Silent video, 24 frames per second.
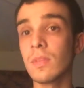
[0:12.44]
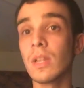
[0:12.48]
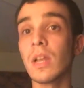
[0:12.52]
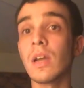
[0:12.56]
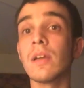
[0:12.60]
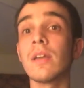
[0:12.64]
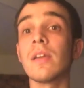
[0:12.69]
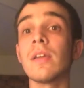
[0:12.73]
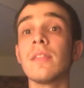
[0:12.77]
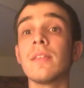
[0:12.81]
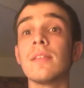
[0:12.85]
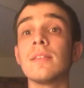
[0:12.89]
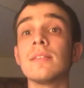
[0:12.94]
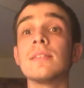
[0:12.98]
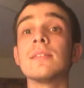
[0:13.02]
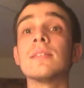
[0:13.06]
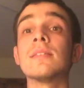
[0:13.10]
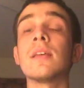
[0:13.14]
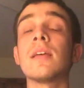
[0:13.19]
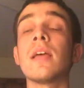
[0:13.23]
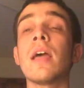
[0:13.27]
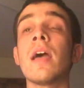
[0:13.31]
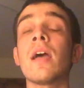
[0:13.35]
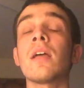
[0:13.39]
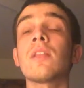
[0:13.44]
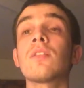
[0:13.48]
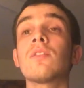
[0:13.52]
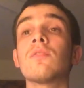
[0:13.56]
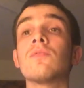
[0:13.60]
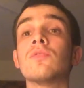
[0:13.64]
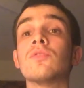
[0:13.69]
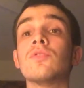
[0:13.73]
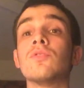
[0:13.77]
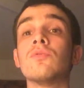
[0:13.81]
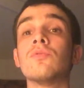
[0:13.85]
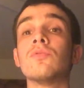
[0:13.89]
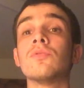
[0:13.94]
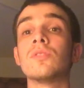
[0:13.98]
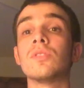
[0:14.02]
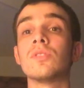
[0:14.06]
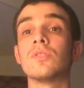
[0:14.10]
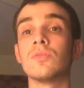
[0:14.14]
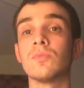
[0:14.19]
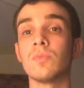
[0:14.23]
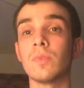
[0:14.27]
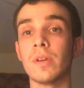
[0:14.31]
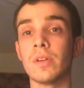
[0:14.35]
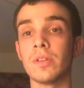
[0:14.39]
Now, again, this is an active shooter
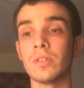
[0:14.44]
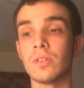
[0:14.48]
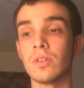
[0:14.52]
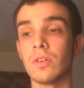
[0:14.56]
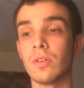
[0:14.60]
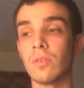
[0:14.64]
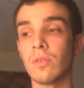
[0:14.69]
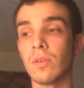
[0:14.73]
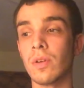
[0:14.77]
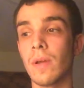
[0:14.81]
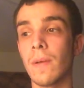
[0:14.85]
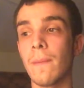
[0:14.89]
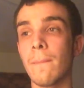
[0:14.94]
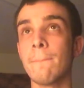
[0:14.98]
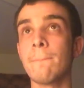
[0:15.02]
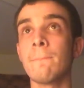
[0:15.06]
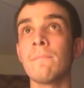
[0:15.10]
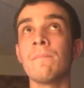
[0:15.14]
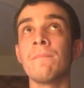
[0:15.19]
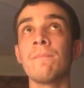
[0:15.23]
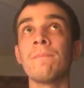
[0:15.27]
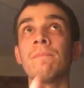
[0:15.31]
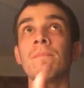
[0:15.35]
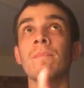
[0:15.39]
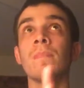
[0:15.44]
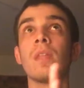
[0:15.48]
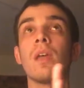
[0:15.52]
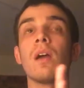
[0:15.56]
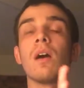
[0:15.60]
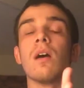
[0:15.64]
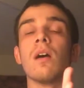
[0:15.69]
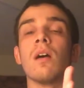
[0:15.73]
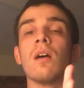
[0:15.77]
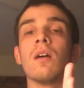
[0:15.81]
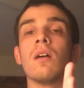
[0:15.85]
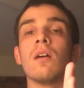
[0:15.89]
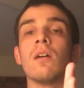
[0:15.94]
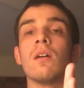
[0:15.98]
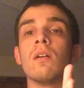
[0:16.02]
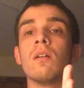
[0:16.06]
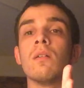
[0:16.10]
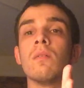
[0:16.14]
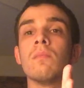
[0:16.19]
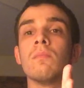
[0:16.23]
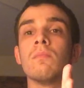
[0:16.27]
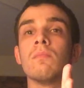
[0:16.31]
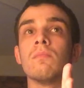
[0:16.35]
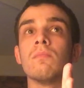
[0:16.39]
situation, okay?
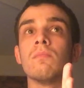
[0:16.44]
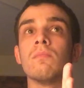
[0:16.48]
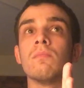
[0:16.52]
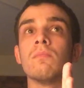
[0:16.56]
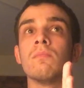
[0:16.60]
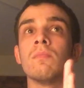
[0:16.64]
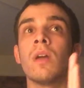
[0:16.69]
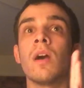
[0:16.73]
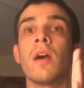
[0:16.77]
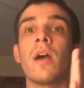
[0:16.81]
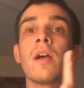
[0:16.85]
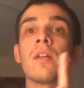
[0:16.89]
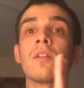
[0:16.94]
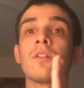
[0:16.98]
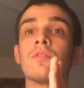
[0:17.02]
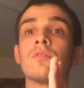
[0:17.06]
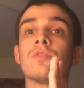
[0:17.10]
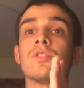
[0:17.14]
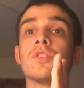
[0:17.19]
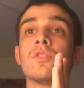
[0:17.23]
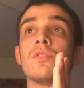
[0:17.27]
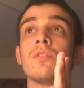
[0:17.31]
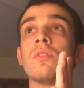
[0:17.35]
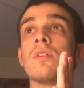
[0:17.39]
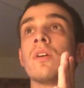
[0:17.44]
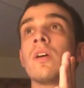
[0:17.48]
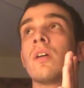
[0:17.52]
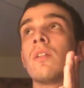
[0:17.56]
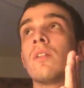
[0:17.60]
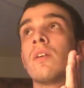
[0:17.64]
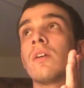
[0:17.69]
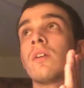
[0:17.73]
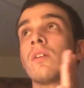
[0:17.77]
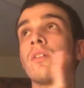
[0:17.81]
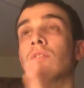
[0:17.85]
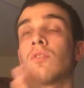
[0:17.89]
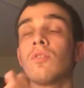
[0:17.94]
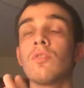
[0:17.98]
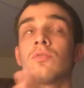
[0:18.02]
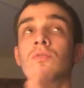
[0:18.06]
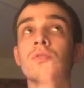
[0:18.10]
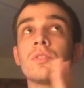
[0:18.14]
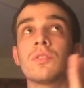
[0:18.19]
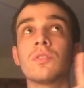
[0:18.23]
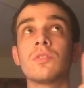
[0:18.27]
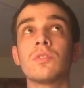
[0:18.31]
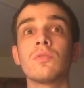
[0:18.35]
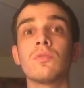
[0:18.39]
Not active shooter at, like, a
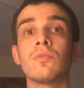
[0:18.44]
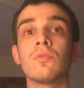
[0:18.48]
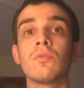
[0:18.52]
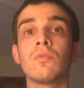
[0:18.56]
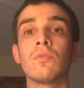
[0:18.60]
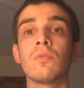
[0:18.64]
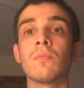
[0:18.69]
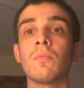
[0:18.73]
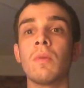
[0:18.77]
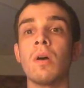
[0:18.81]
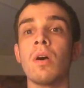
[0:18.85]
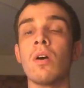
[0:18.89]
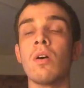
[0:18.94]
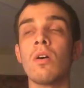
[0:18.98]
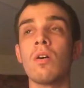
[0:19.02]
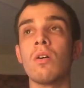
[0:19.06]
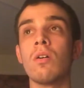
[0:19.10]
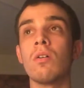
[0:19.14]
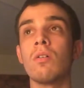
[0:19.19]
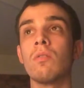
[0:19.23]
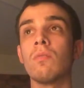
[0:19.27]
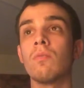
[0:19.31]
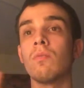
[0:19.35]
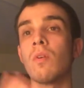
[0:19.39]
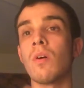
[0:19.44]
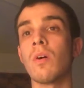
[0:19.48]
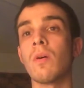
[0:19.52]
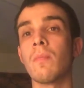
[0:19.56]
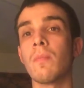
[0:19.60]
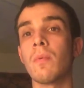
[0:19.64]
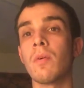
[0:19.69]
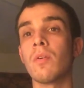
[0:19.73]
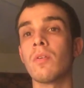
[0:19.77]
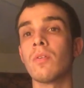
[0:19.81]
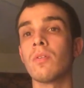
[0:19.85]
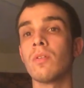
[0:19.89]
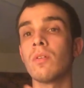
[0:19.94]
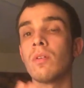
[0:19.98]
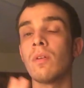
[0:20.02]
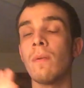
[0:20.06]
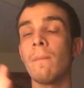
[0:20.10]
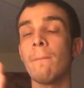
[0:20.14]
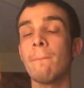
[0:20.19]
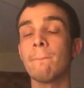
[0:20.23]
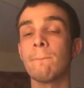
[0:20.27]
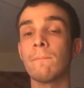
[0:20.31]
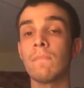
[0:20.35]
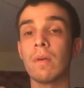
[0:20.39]
grocery store, mall, Walmart.
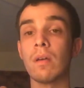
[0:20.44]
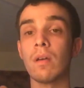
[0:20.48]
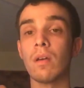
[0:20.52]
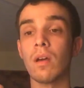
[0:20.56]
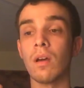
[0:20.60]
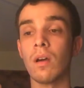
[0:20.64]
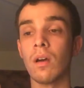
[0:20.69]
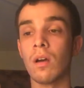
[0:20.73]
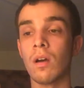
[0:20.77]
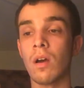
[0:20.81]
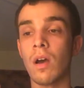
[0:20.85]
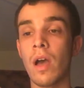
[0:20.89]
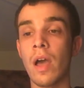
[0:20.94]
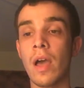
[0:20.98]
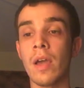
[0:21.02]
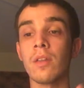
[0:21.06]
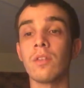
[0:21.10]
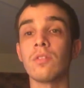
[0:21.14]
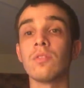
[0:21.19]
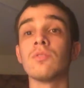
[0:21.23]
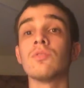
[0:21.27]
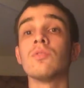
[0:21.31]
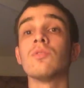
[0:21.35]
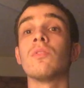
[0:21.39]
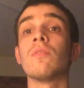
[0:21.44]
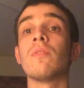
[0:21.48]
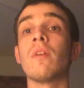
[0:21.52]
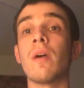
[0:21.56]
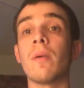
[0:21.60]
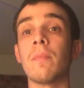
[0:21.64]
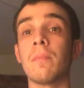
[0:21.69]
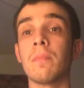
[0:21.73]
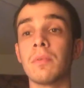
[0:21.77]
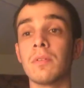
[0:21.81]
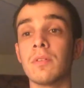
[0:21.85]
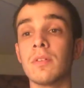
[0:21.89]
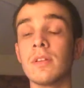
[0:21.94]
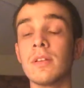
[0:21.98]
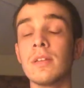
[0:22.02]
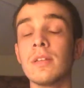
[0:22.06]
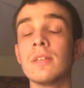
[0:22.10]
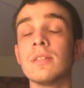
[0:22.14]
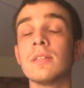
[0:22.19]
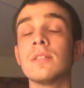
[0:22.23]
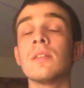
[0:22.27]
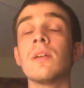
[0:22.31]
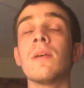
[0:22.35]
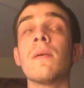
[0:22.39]
Active shooter at
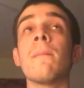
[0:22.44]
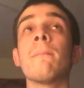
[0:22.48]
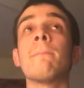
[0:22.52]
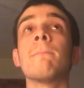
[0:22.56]
police.